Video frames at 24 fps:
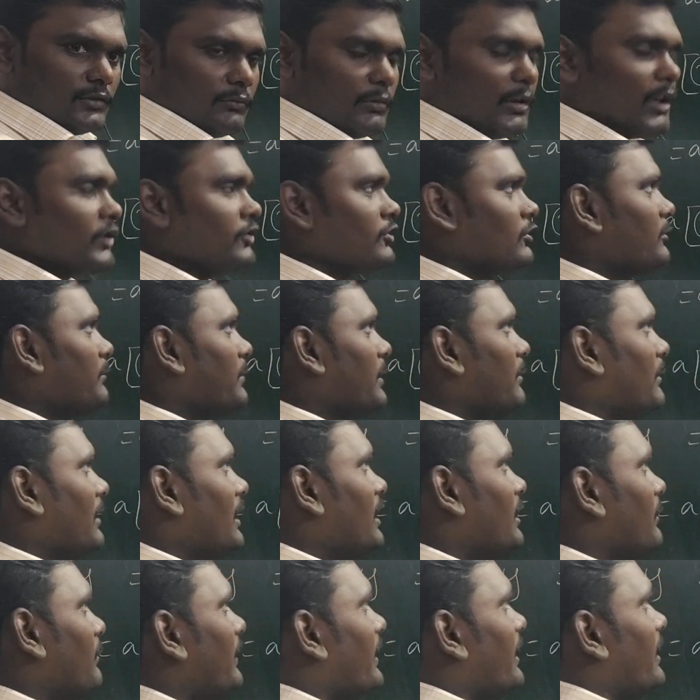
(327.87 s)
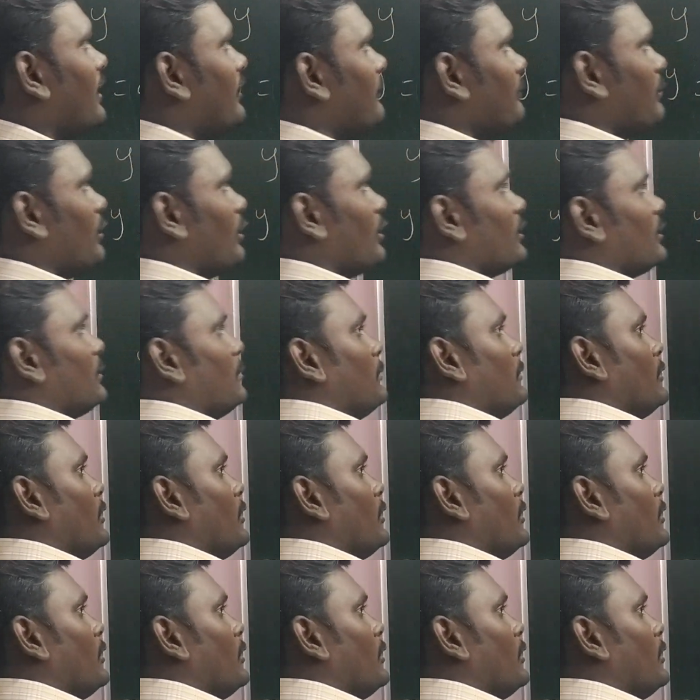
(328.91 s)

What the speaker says: What should be multiplied on both